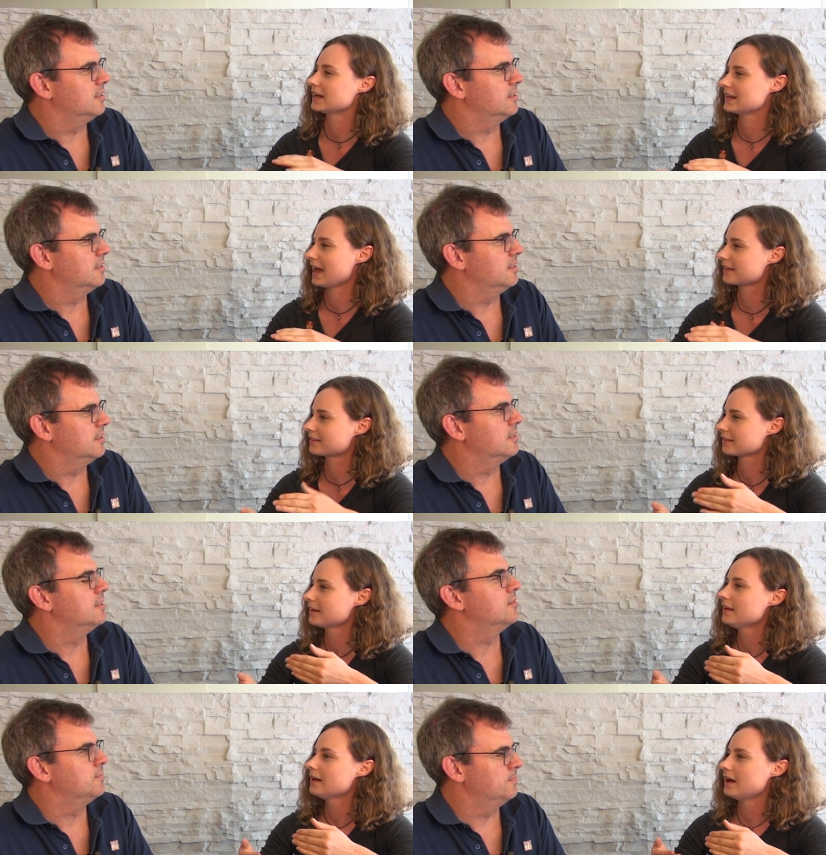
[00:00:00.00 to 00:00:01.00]
Speaker 1: I guess.
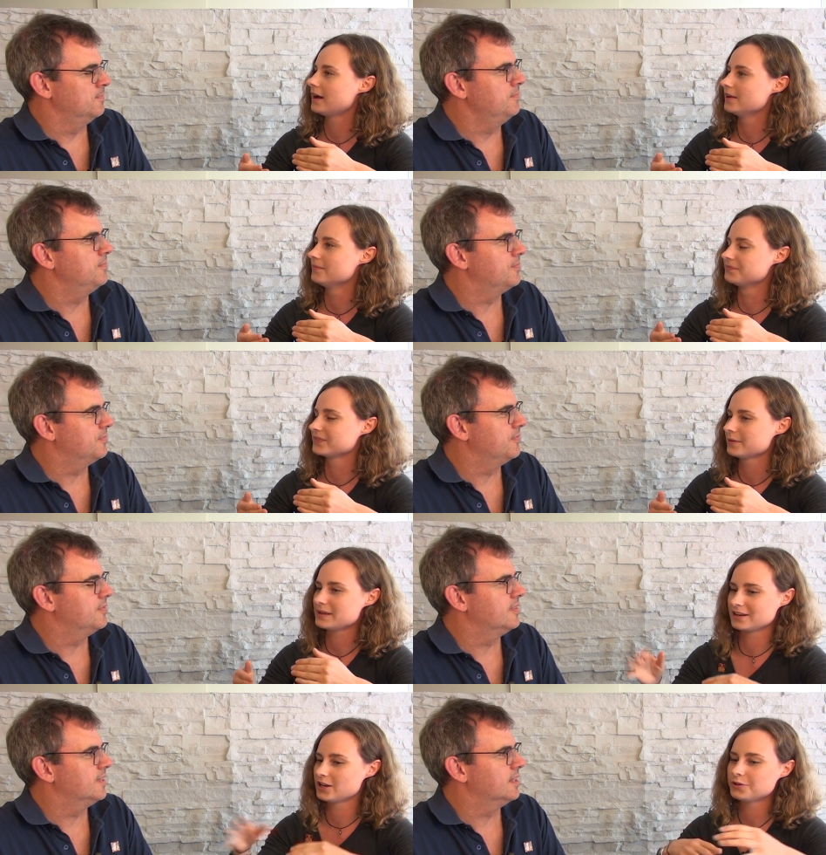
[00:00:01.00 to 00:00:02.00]
Um, we
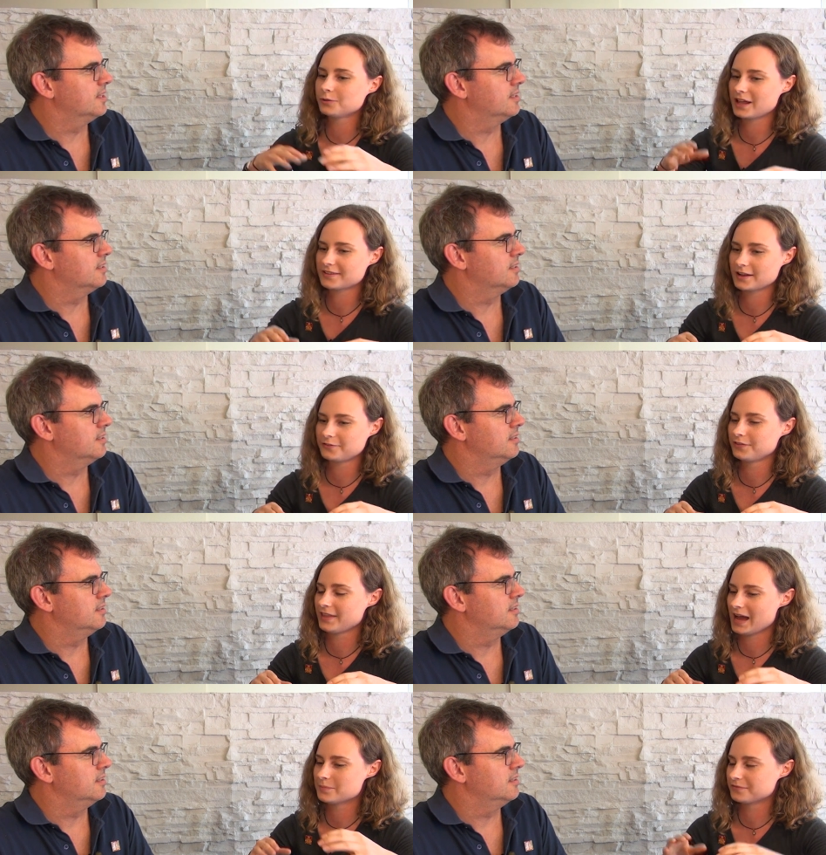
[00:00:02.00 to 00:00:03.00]
had to load all our stuff on
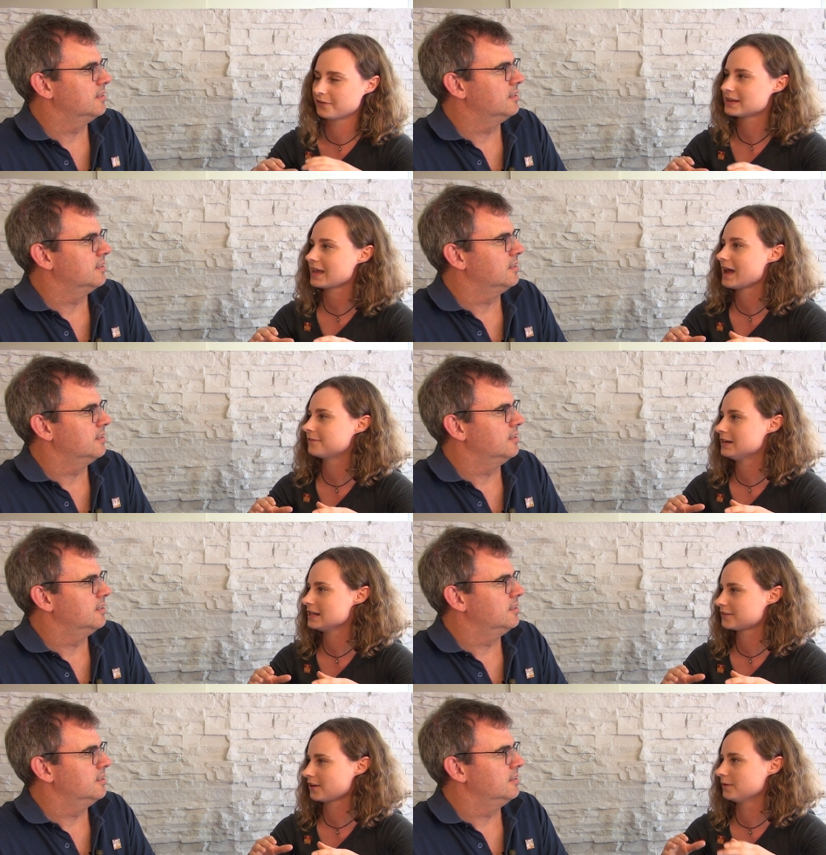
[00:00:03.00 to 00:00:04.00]
that, but very
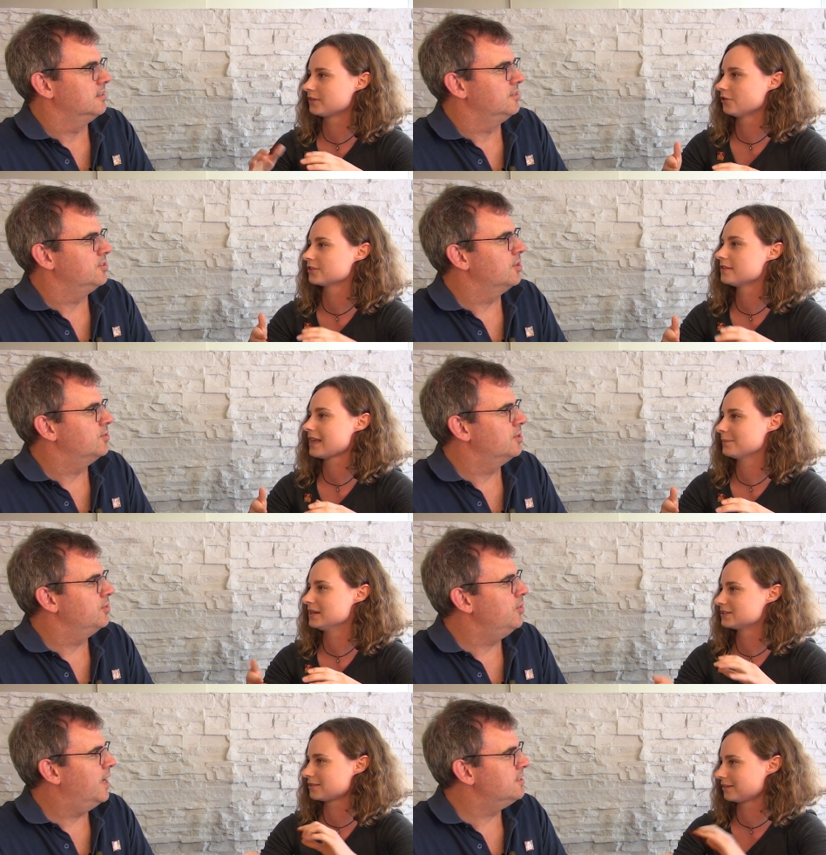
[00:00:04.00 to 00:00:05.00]
carefully, so as not to
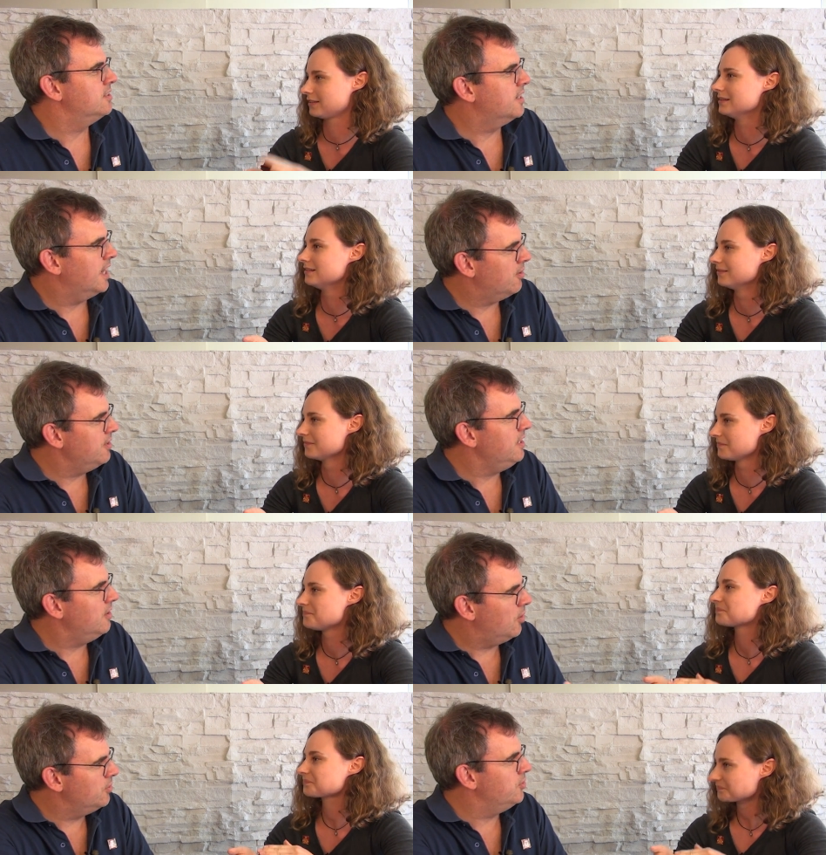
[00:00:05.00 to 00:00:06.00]
damage so the fin. carry
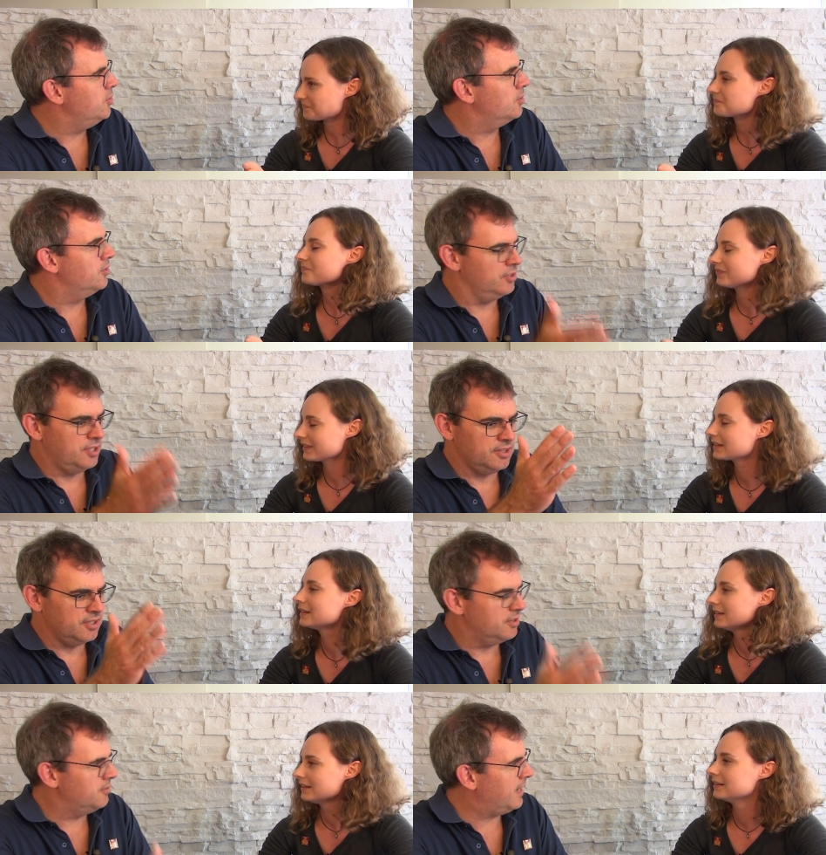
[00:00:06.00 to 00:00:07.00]
Speaker 2: all your the,
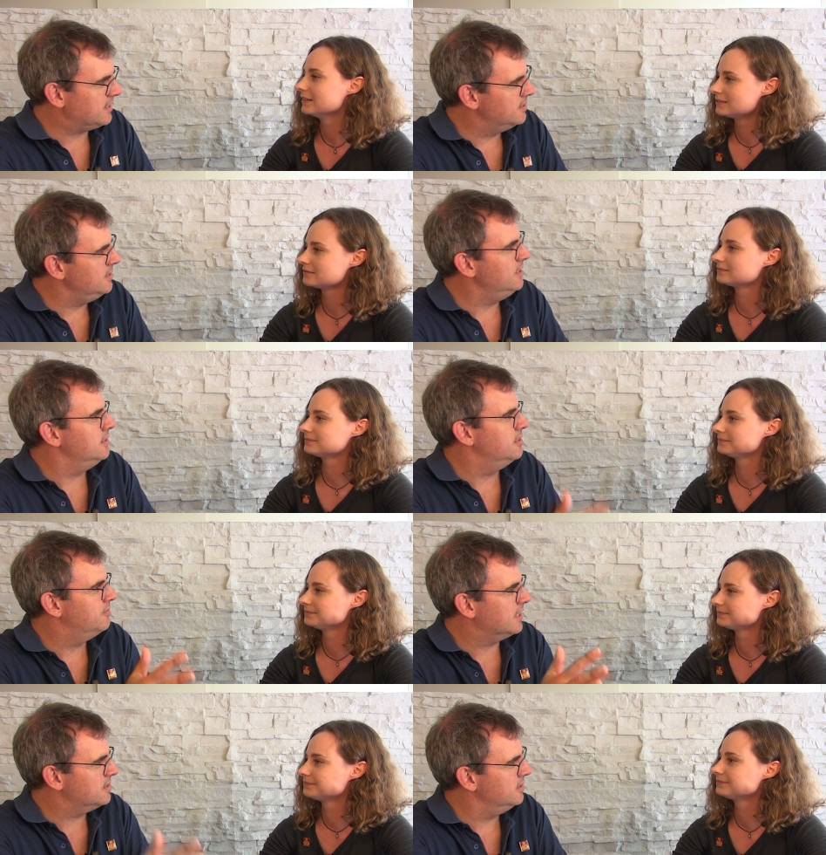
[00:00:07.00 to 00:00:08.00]
the, the, vaccine, the
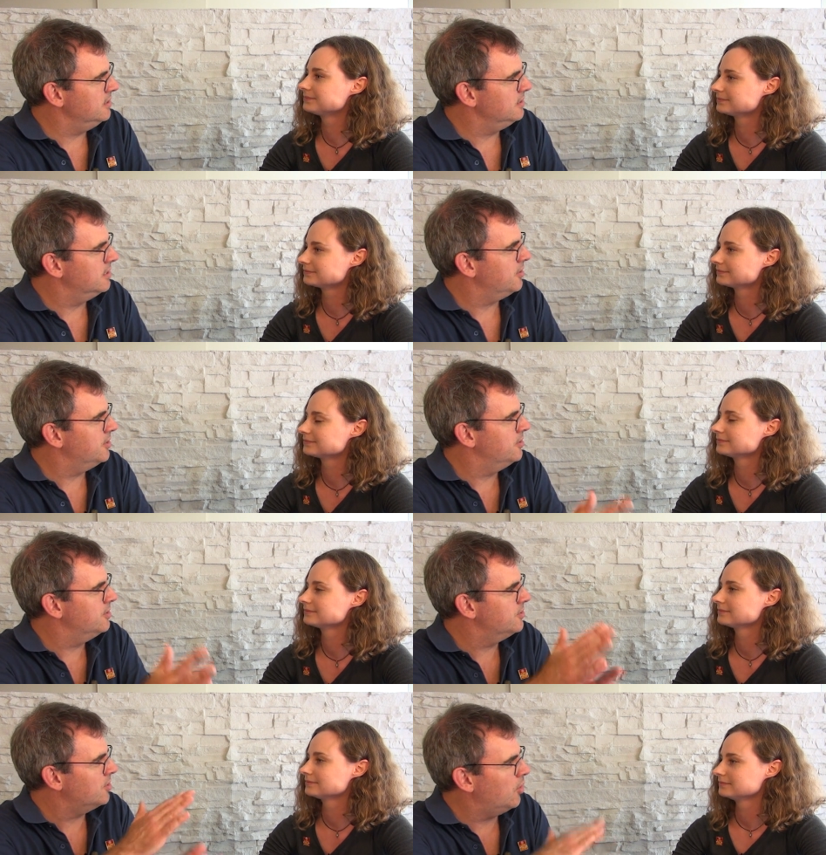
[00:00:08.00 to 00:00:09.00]
vaccine
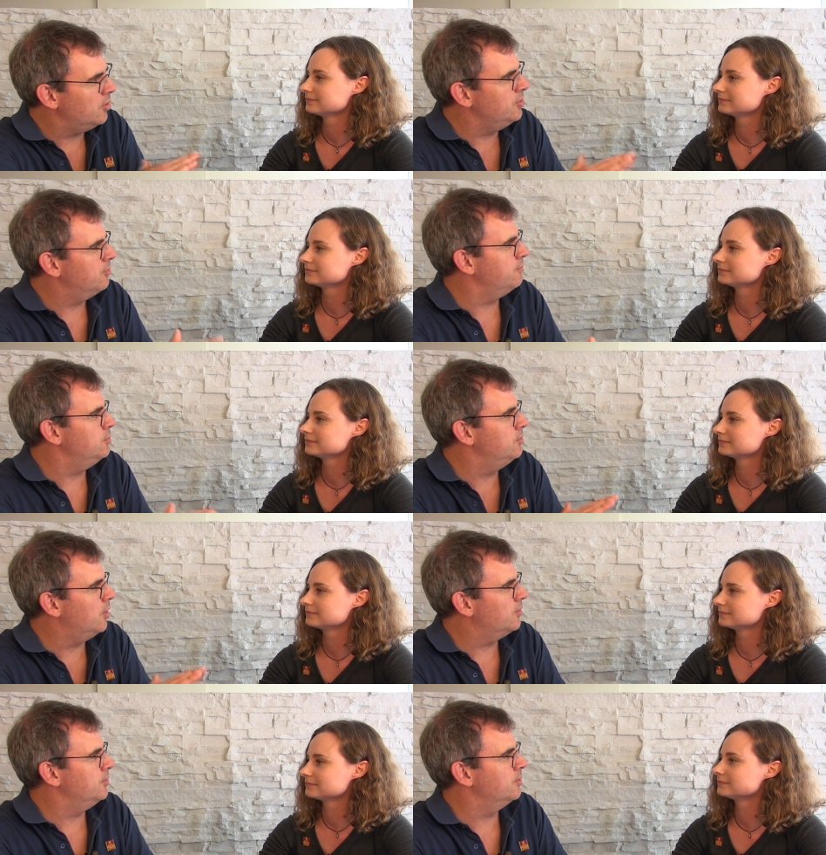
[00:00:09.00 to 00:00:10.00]
carriers, all your food,
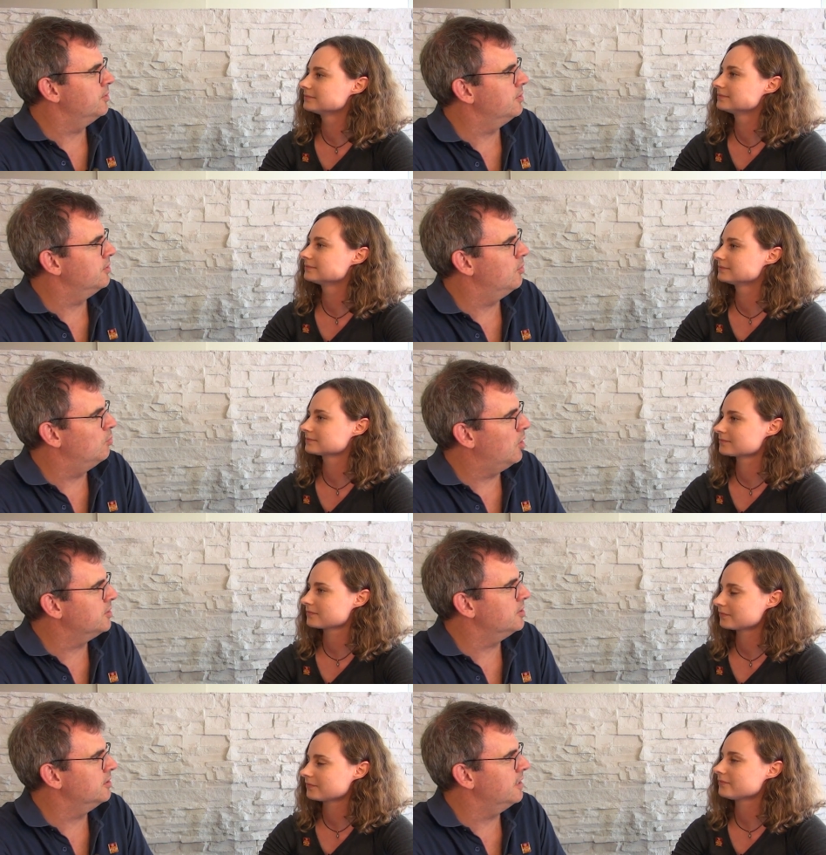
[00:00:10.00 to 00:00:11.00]
all your
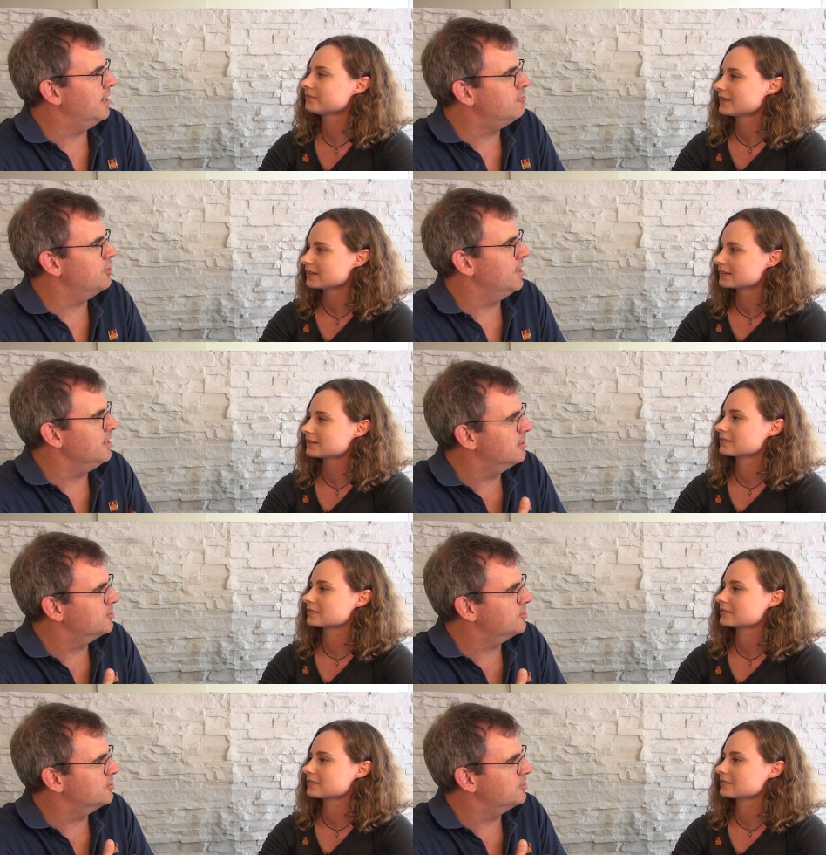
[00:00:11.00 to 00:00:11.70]
water, everything